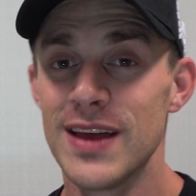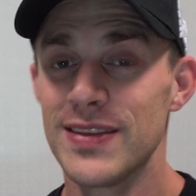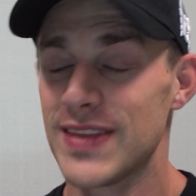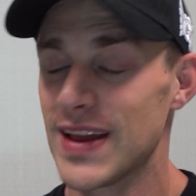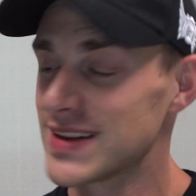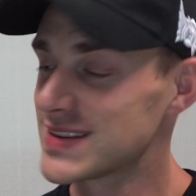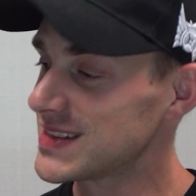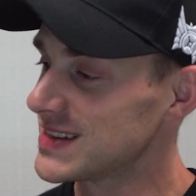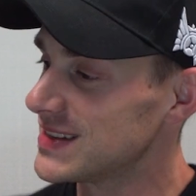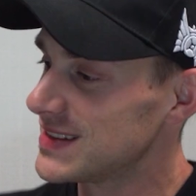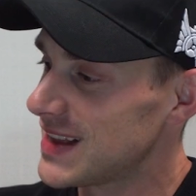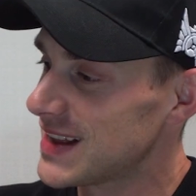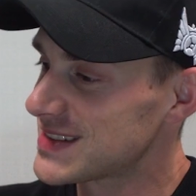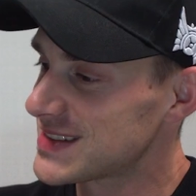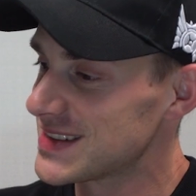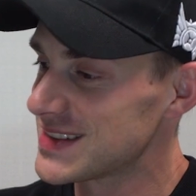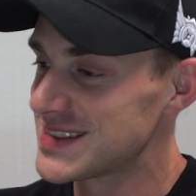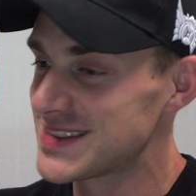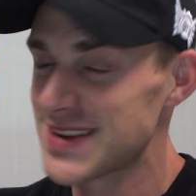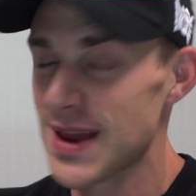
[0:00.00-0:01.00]
That's
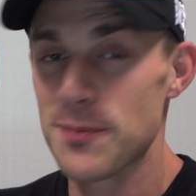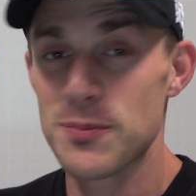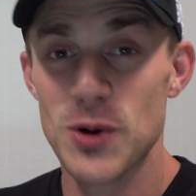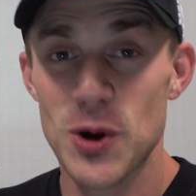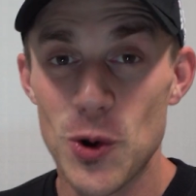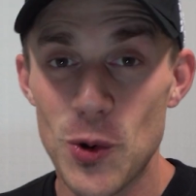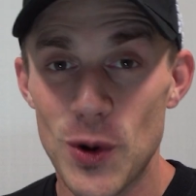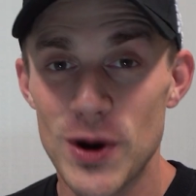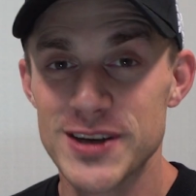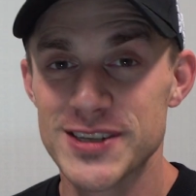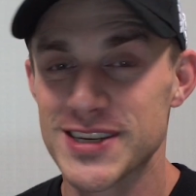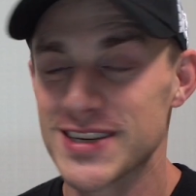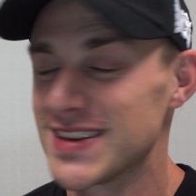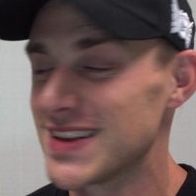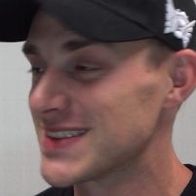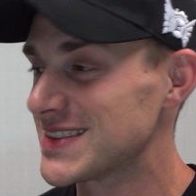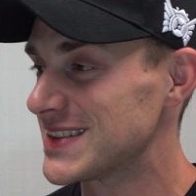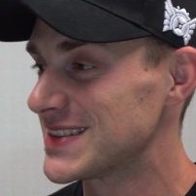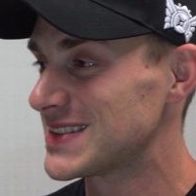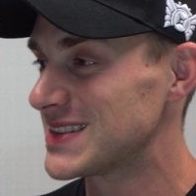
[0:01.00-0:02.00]
a separate question.
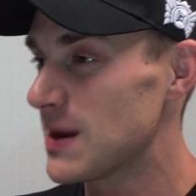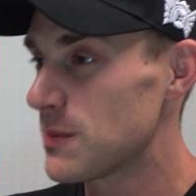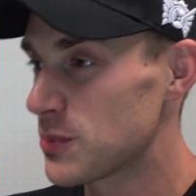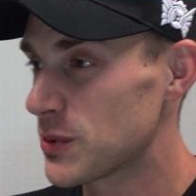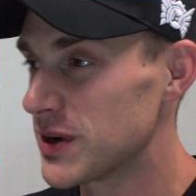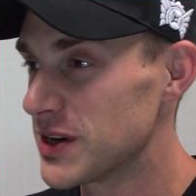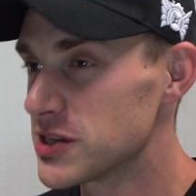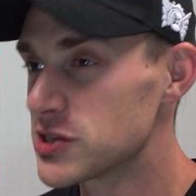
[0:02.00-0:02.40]
That's a separate